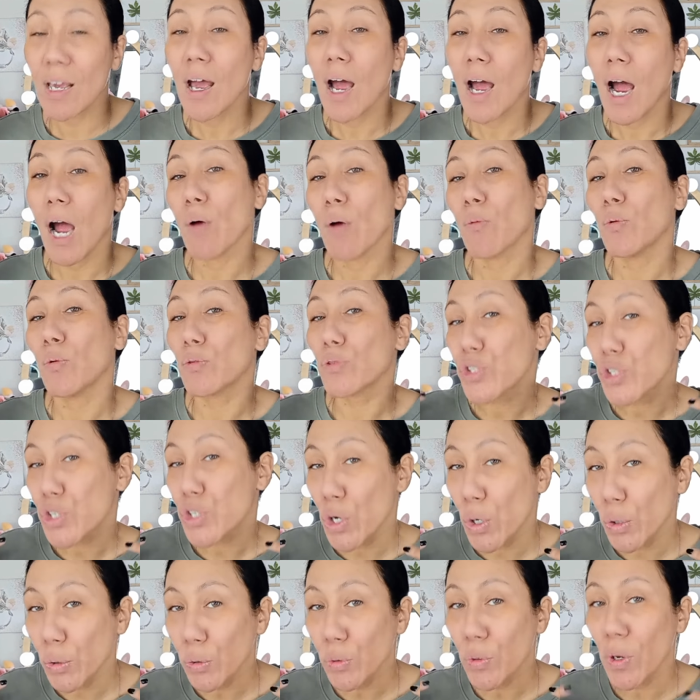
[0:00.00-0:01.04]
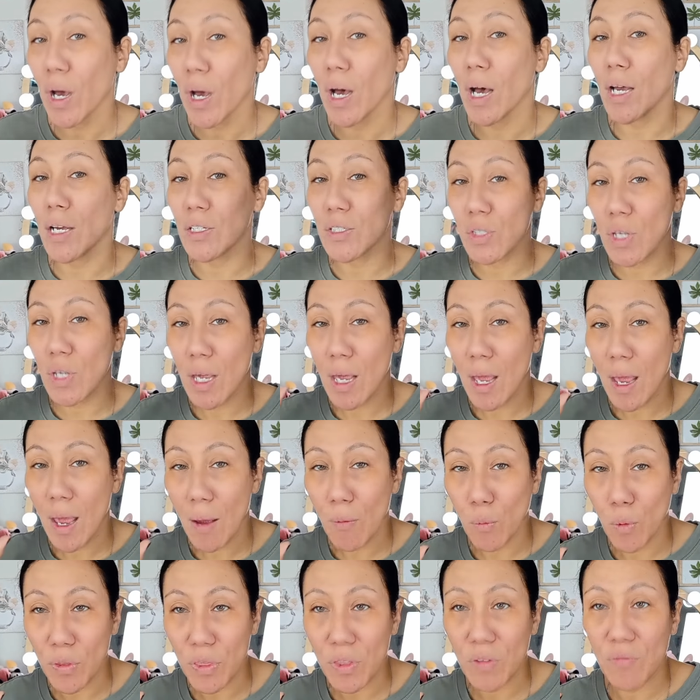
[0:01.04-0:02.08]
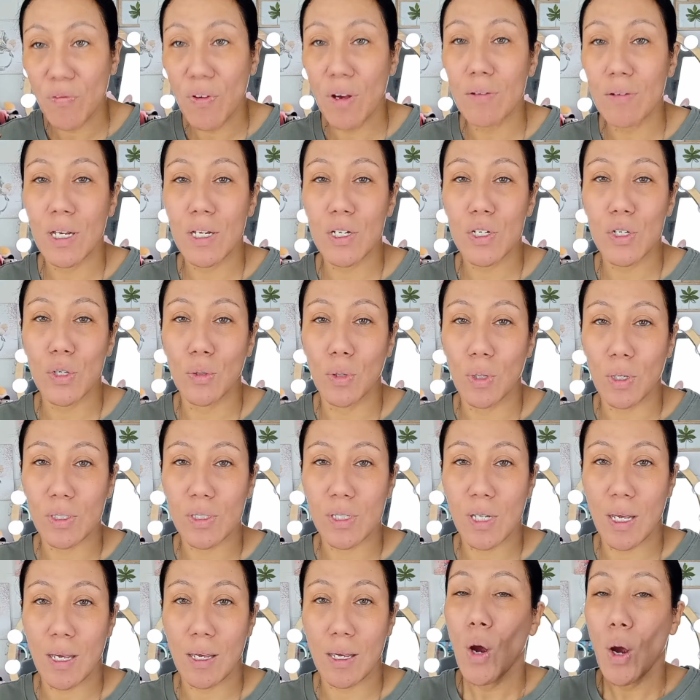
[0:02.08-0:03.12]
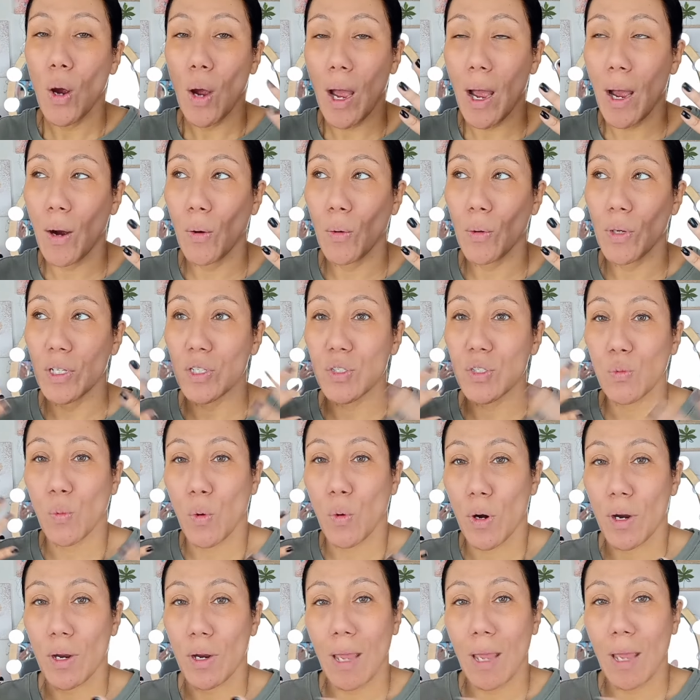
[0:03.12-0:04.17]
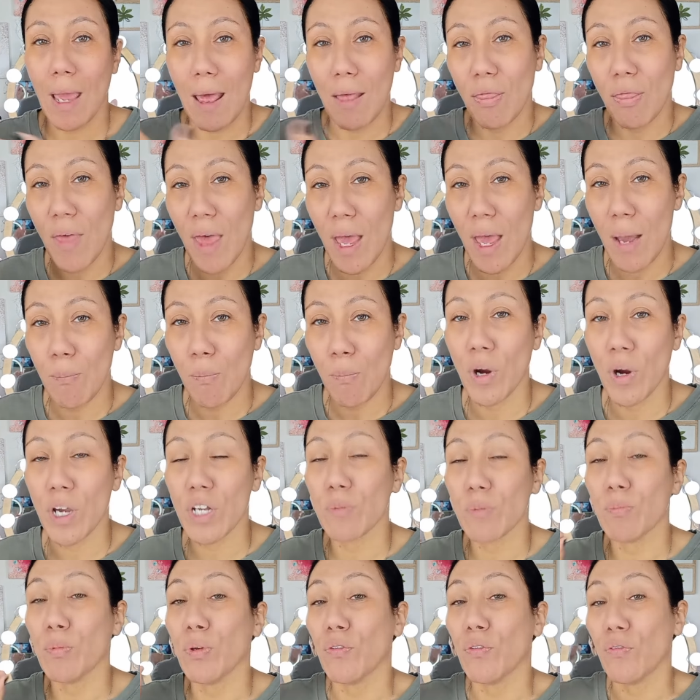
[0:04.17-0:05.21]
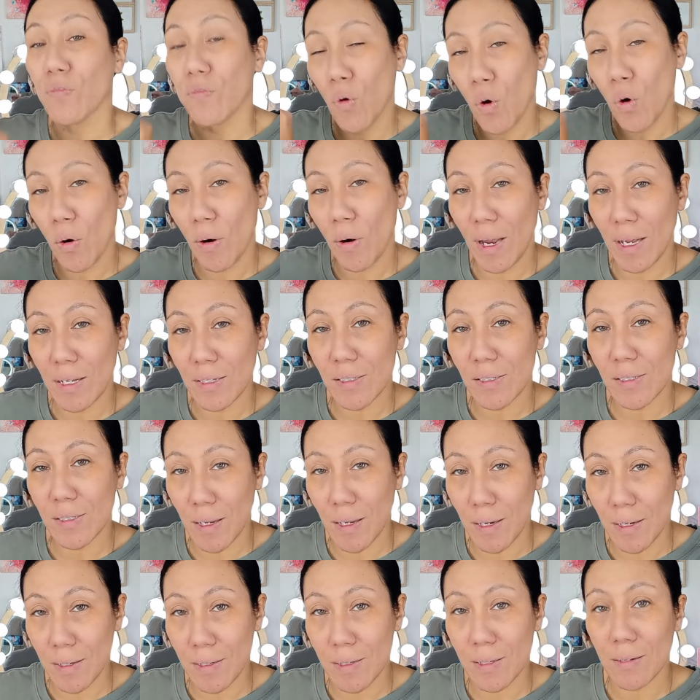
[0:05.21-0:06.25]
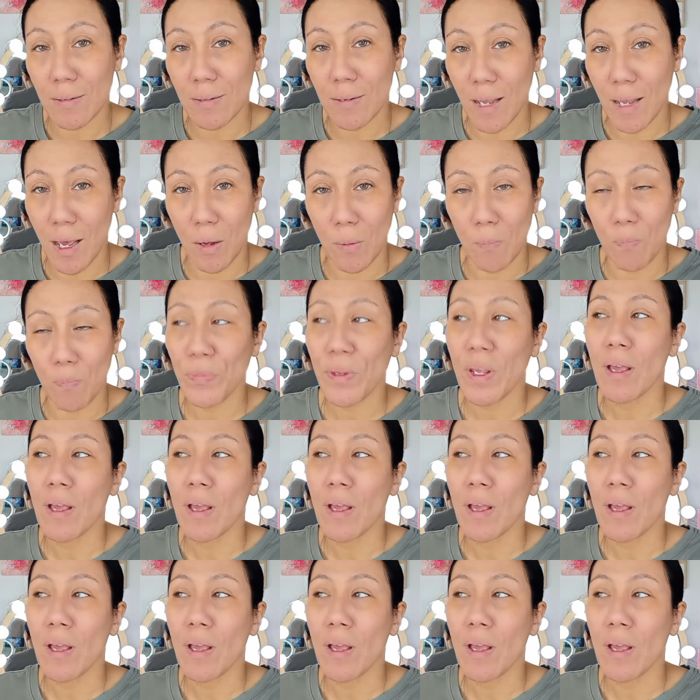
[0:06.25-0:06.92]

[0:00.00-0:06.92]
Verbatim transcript: I will show you guys what the foundation looks like, how it's wearing at that point before I set it down.